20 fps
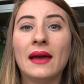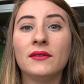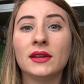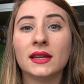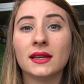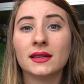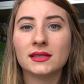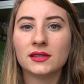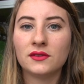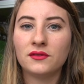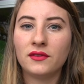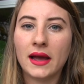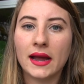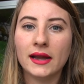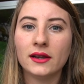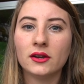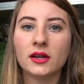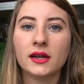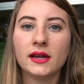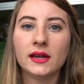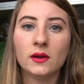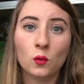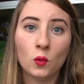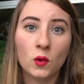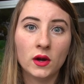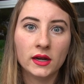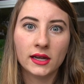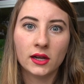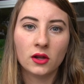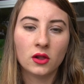having a divider in
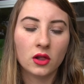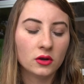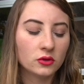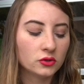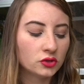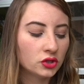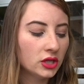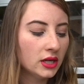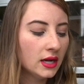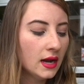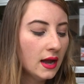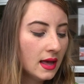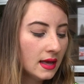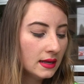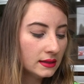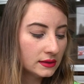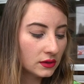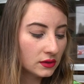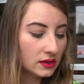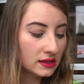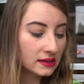one enclosure. So